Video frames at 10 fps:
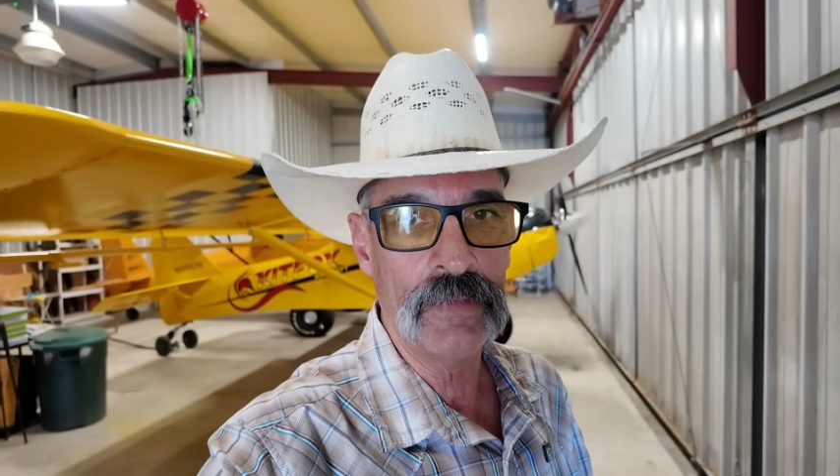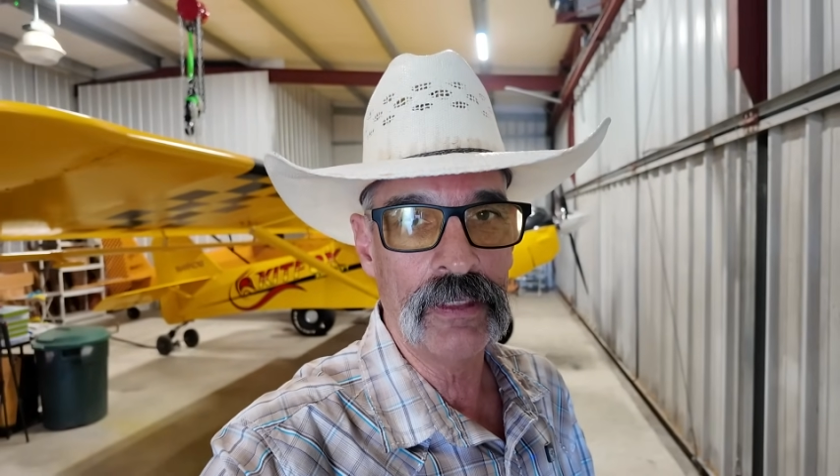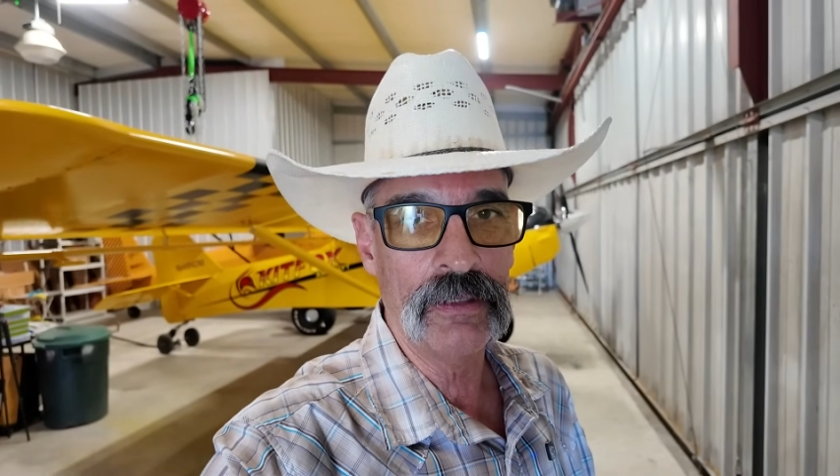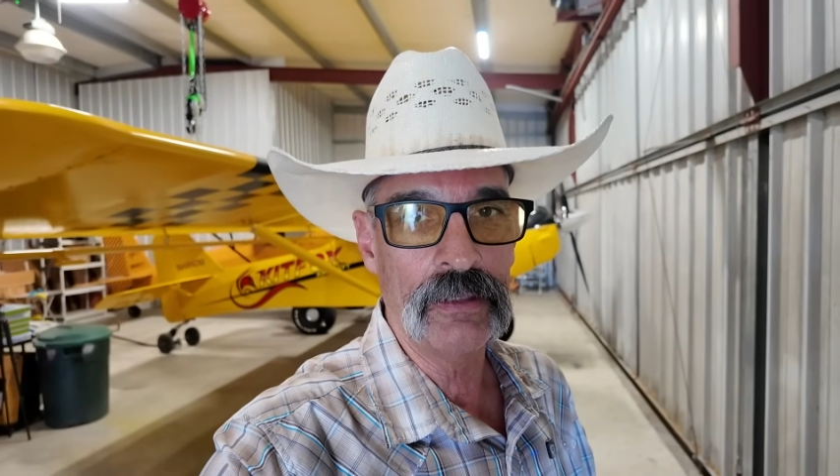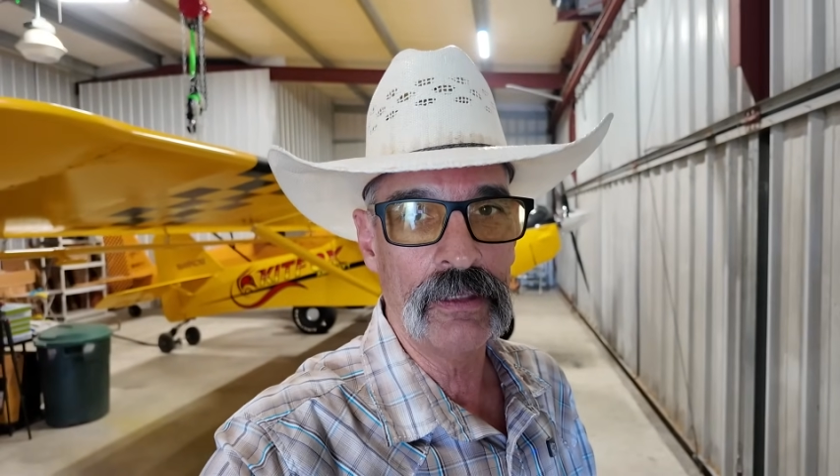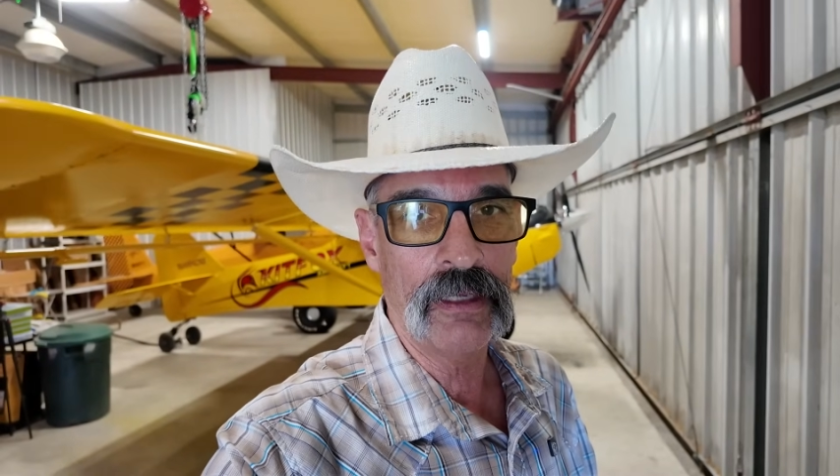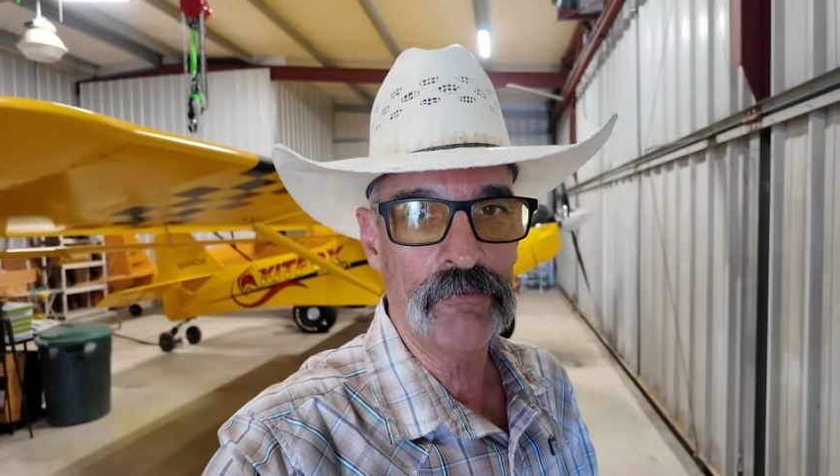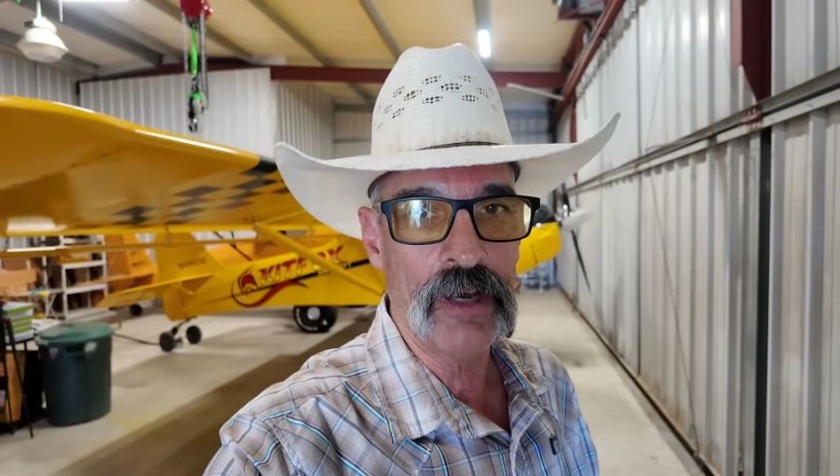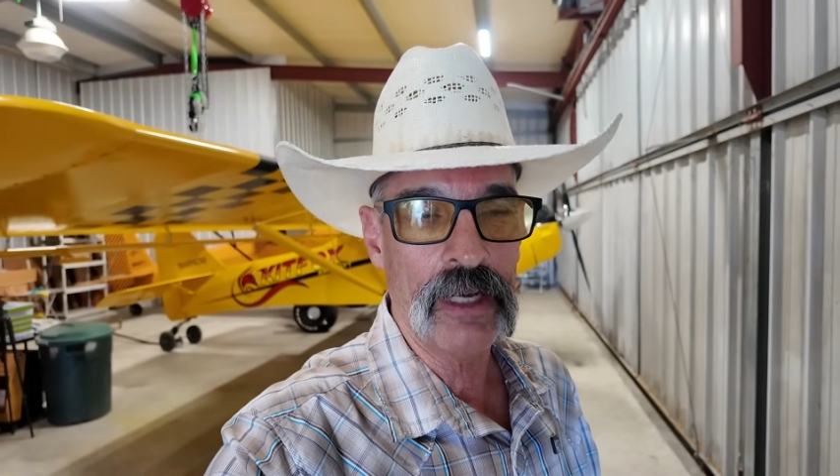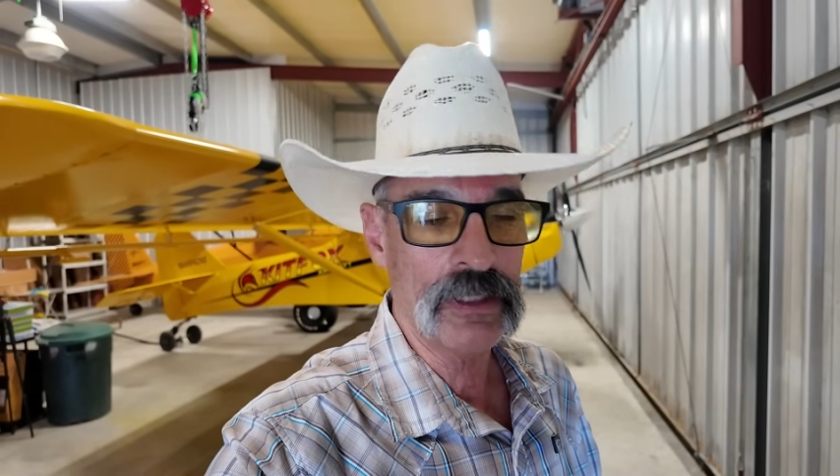in the Yellow
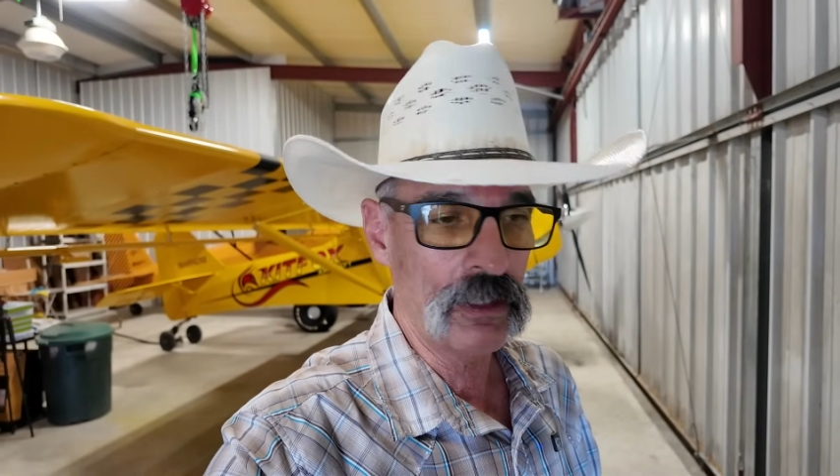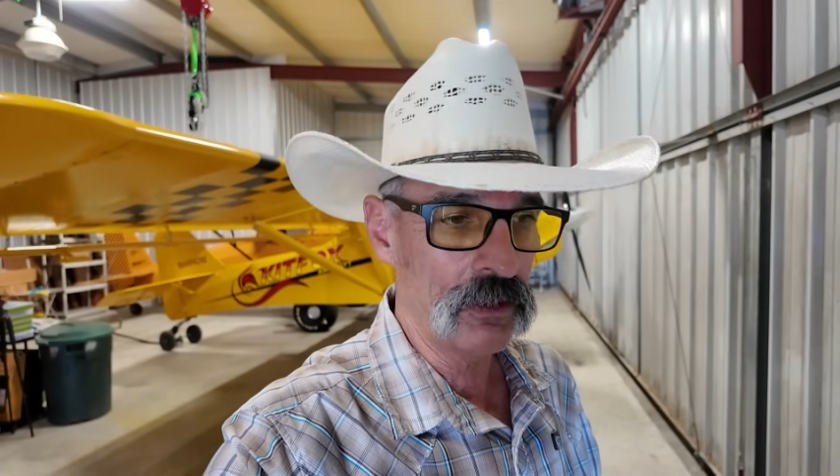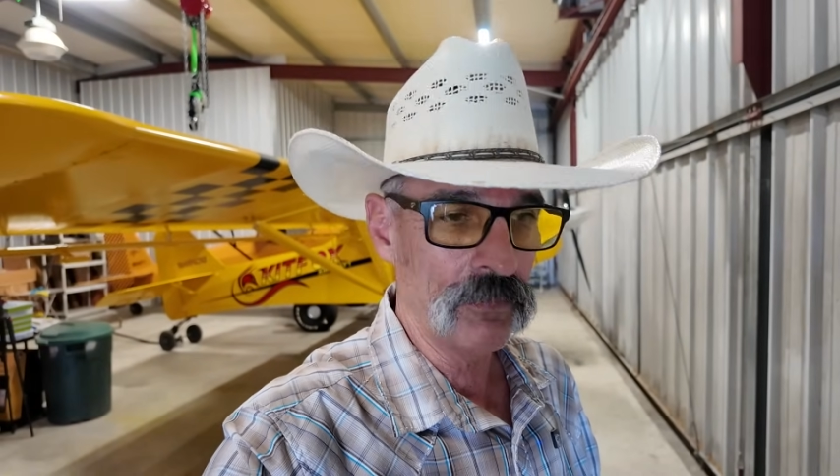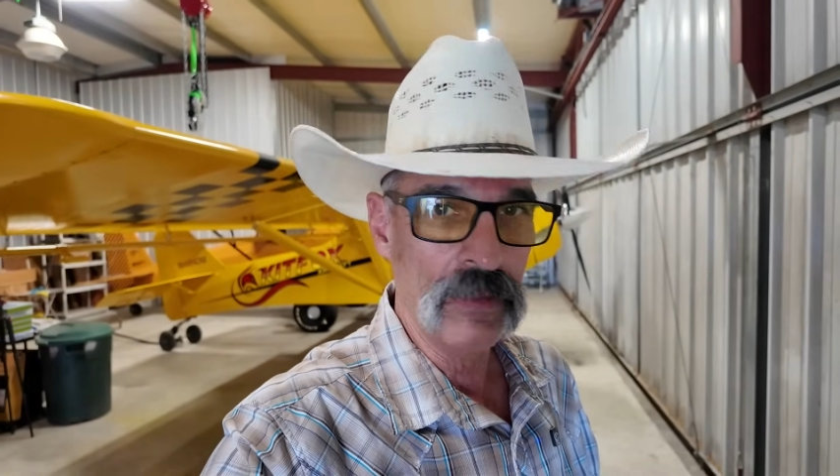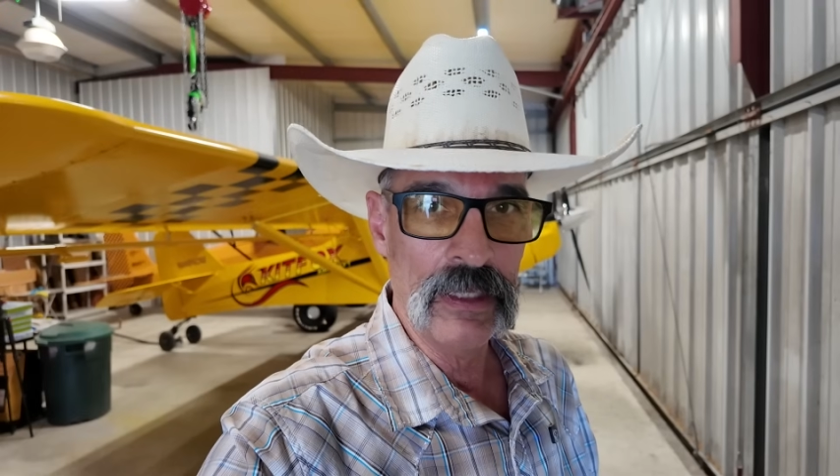Fox here.